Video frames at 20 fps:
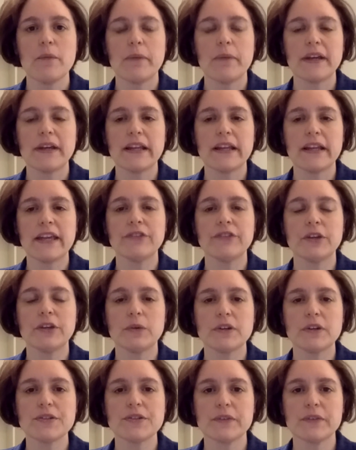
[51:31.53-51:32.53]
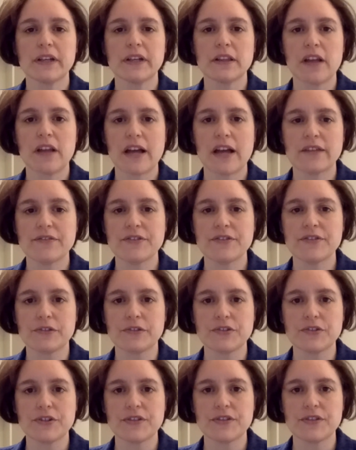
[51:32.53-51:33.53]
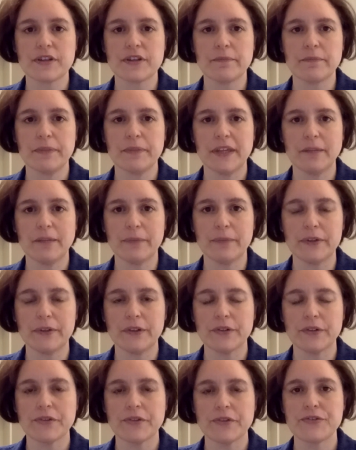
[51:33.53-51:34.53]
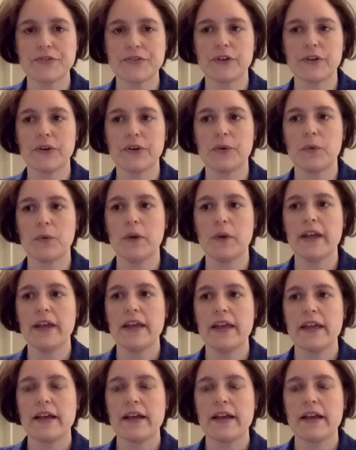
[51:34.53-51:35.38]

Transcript: but if you are doing a lot of searches on people so